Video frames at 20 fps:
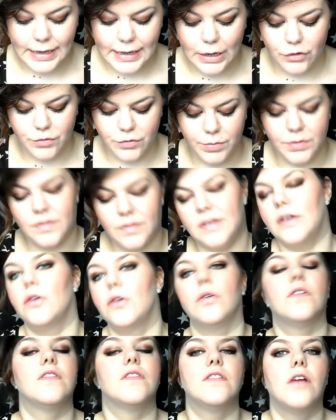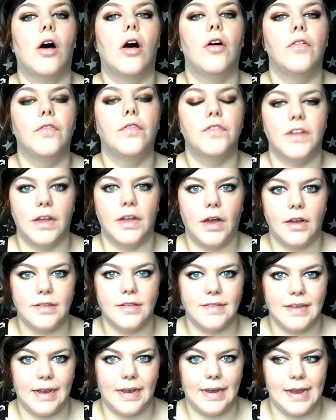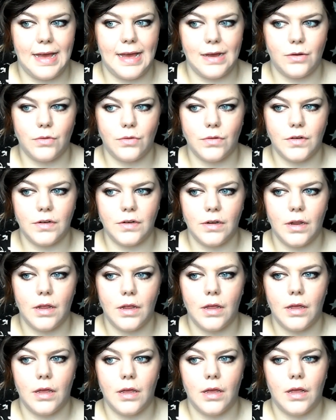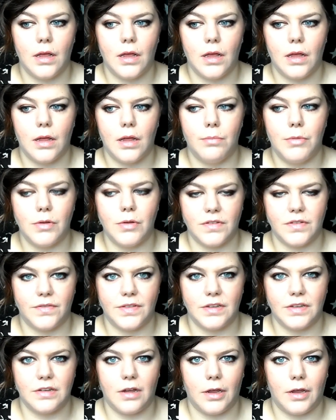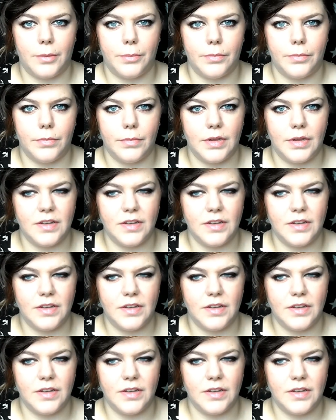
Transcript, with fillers: Loud music or soft? I'd say loud most of the time.